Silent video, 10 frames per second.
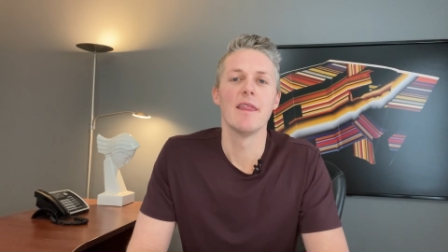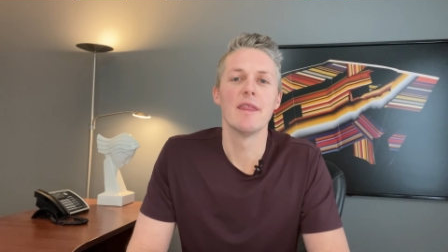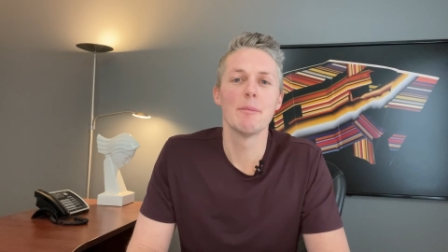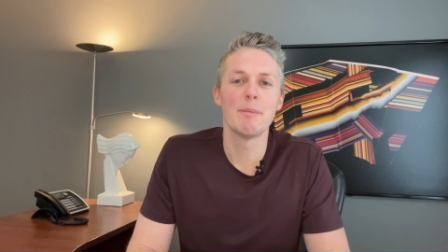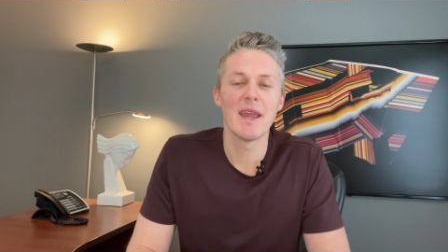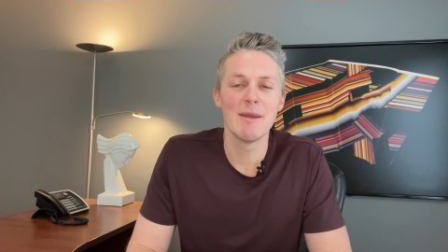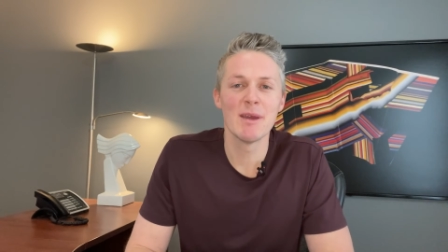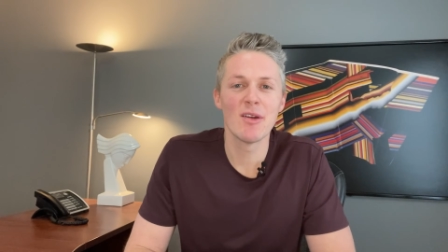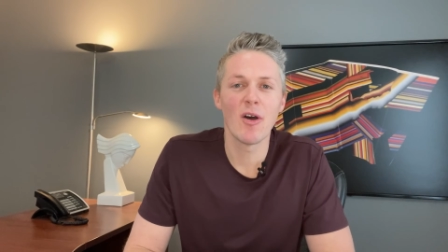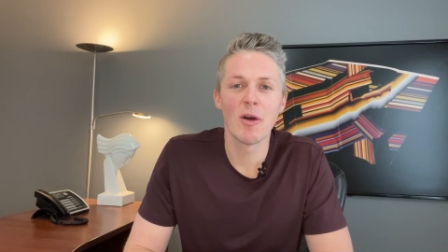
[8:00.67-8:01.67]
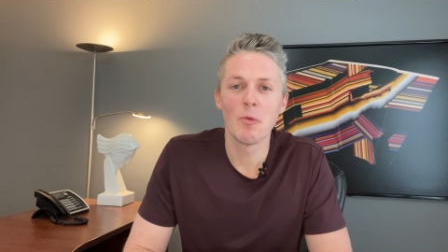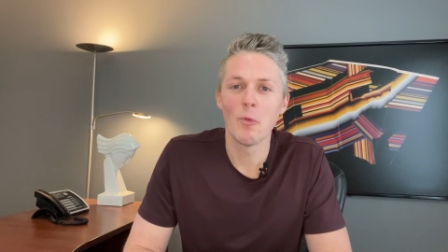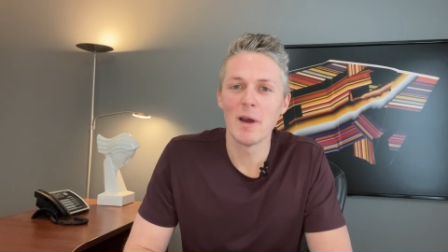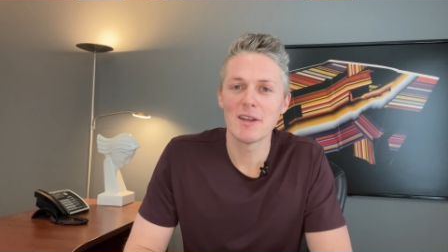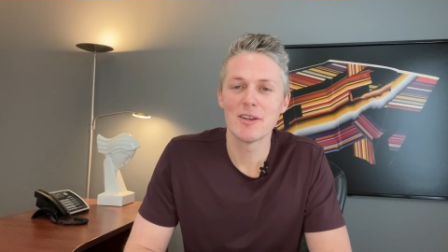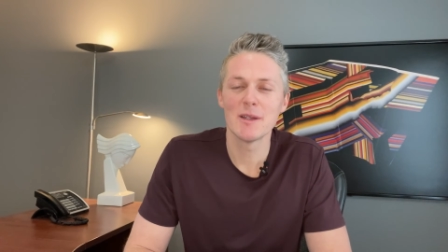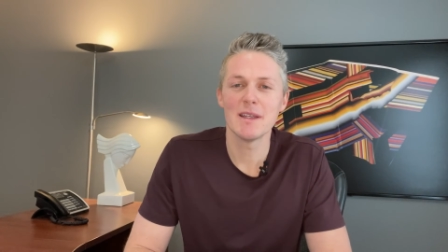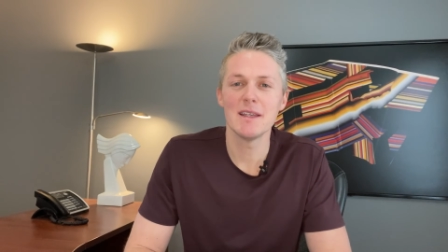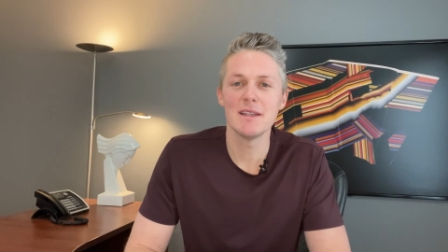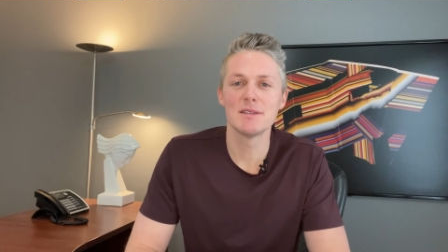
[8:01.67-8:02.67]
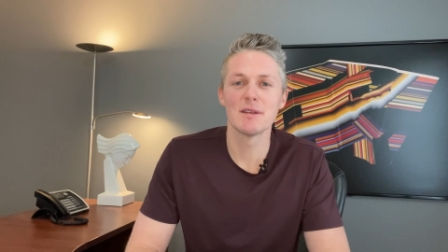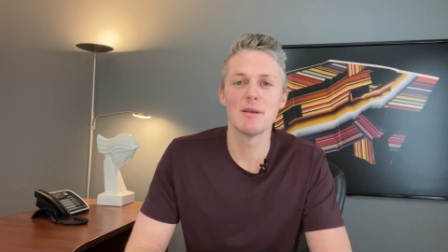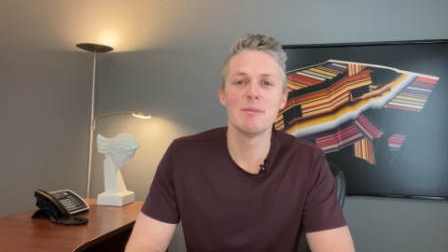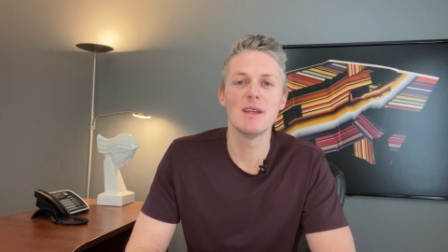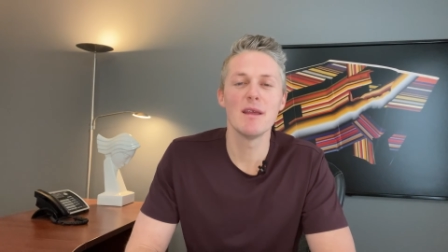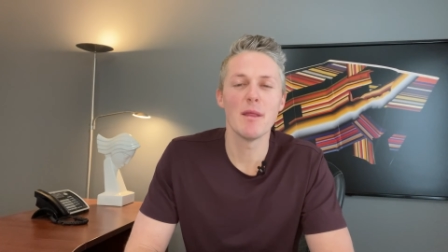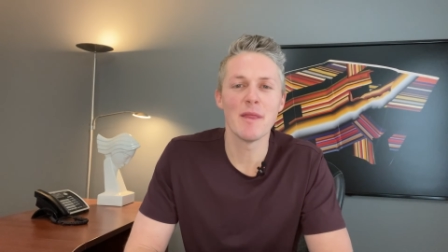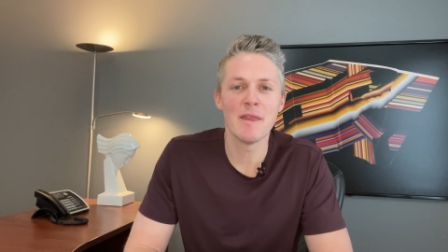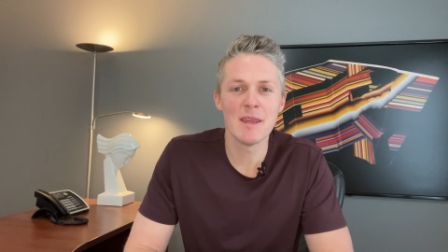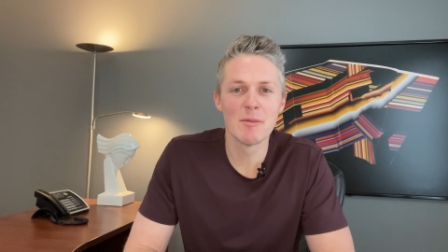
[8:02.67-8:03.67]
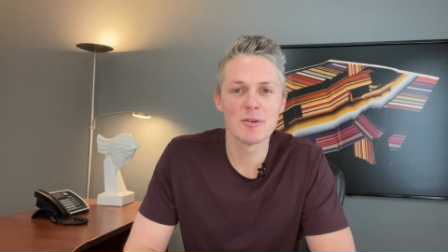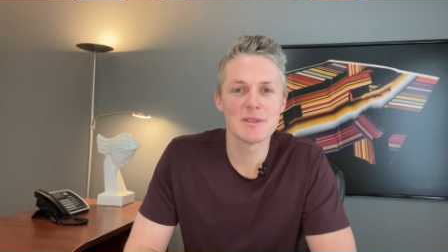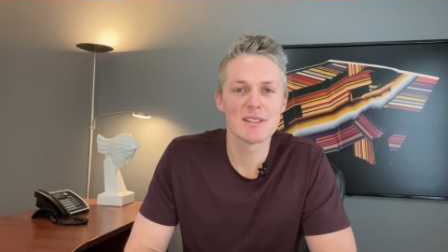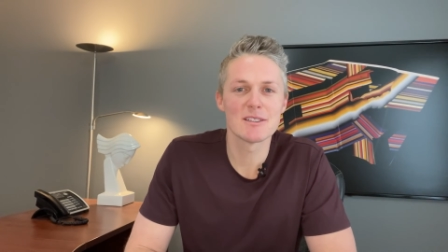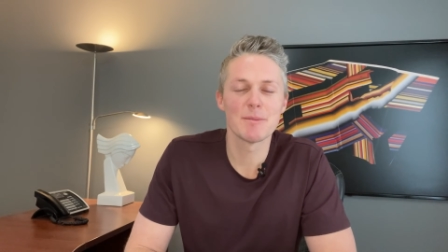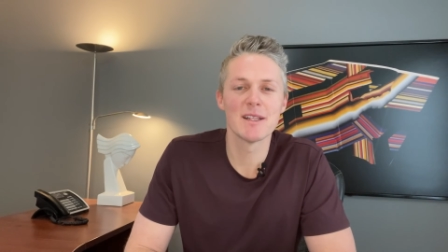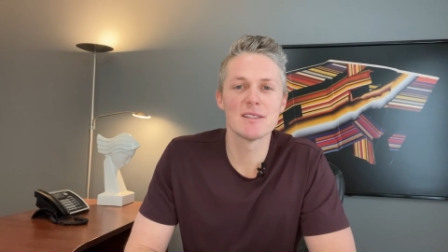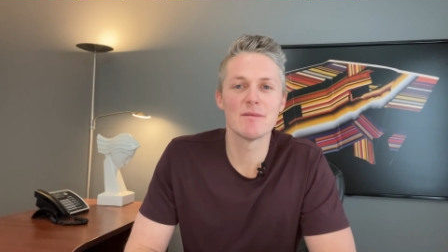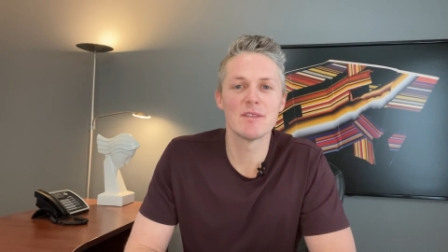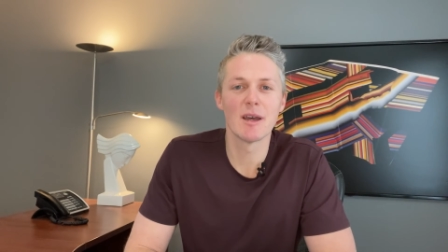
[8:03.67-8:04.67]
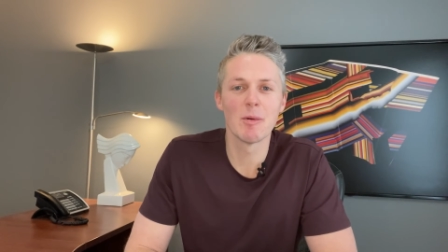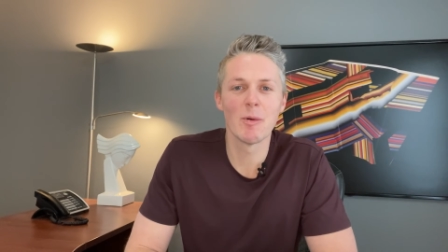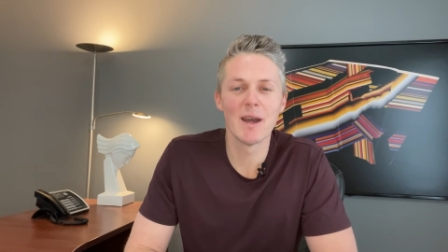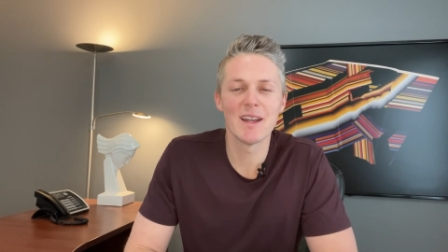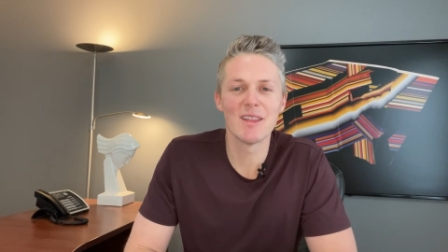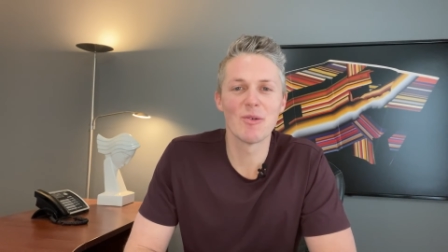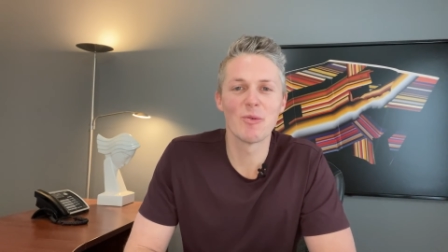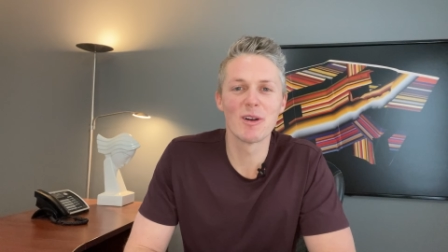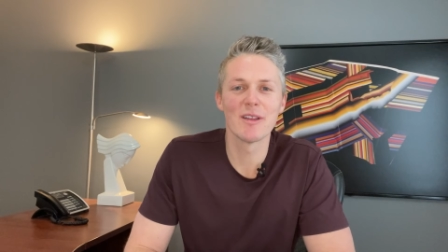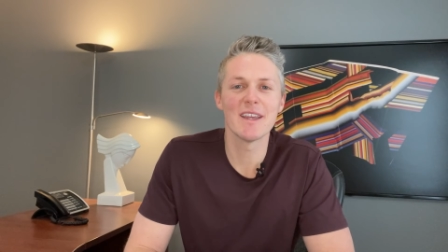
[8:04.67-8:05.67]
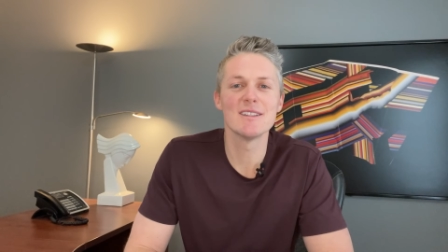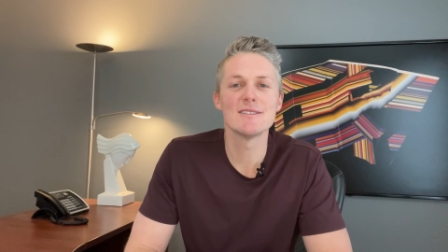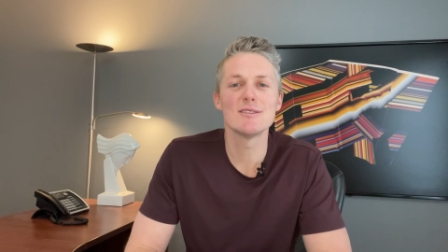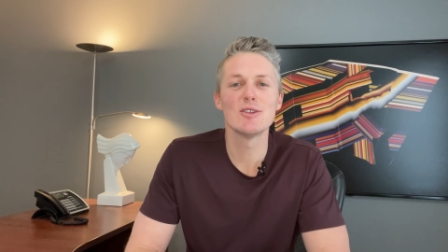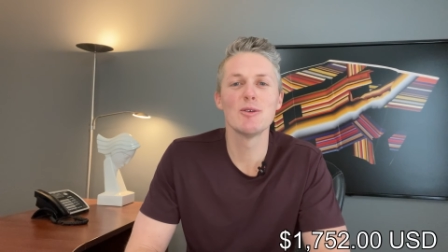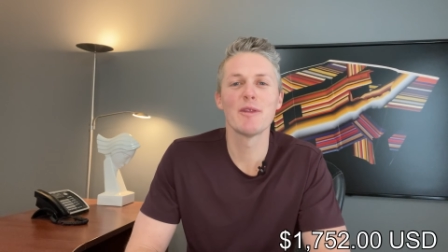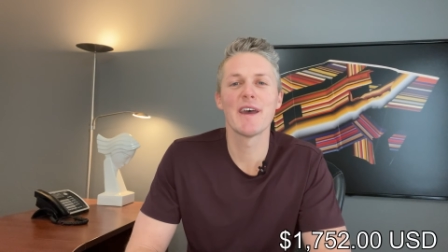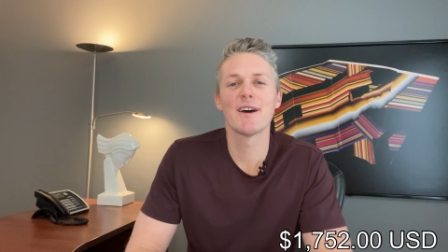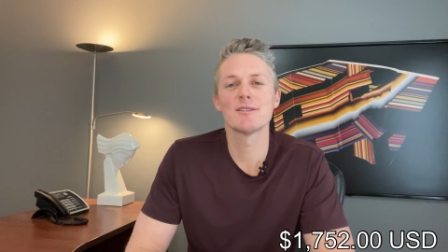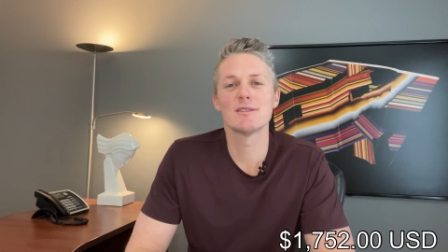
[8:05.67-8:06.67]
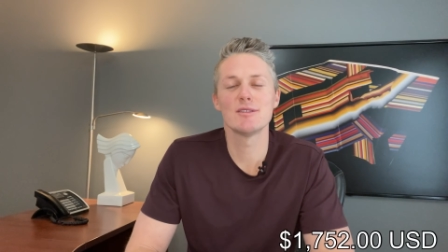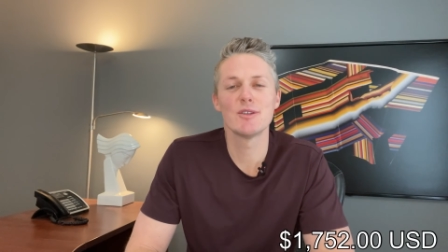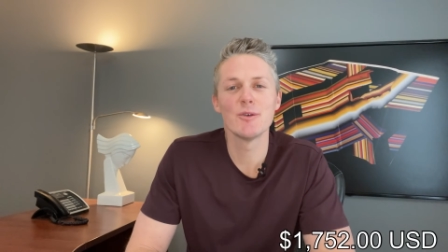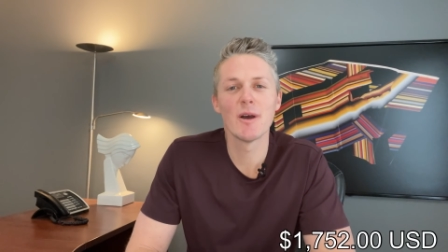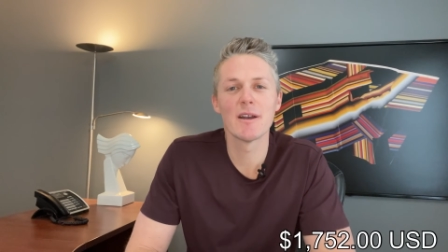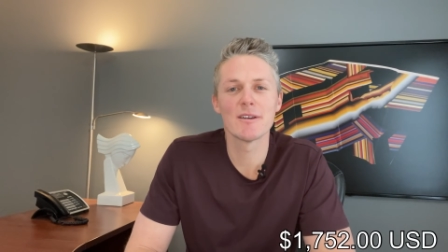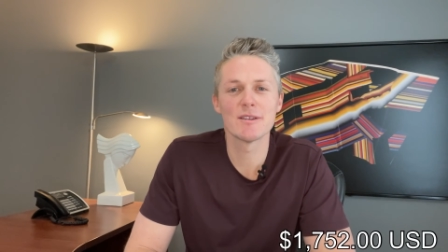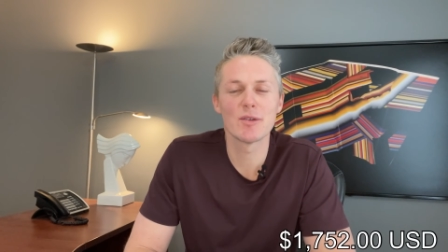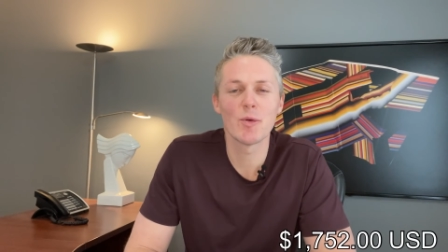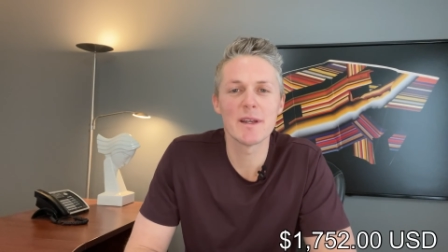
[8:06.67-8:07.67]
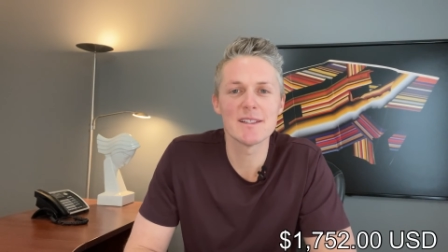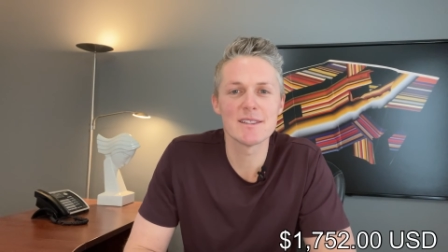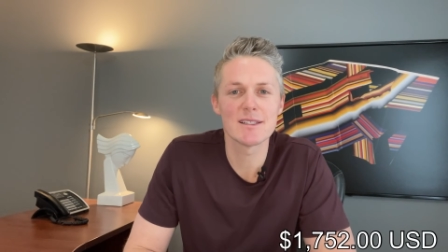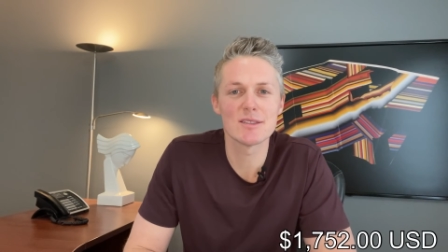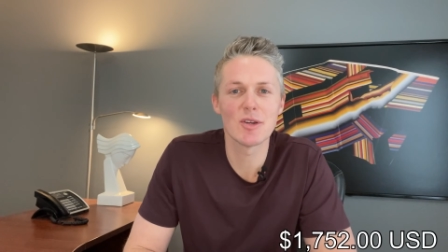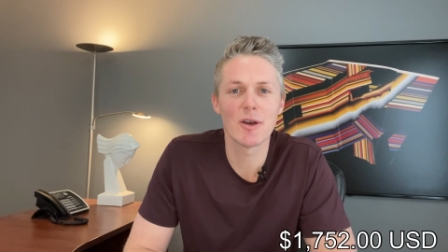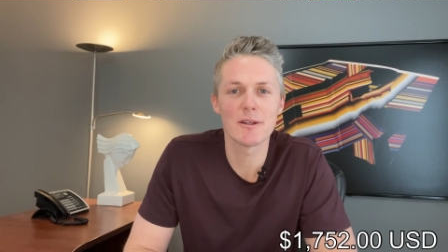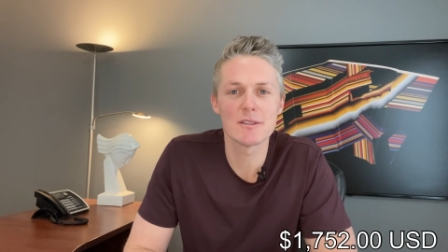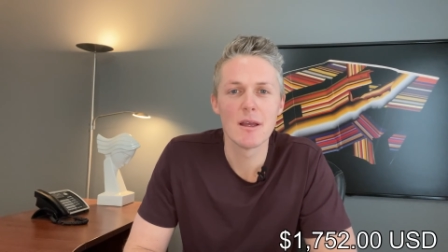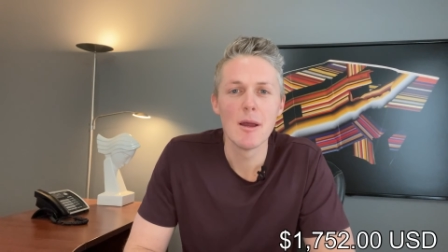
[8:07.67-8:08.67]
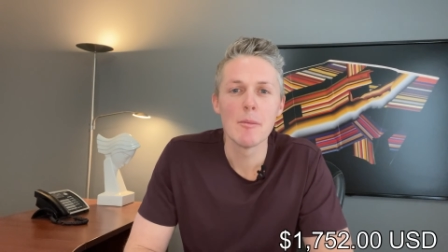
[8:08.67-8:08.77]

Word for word: The payment on what could easily be the most expensive double wide in the world is $2,226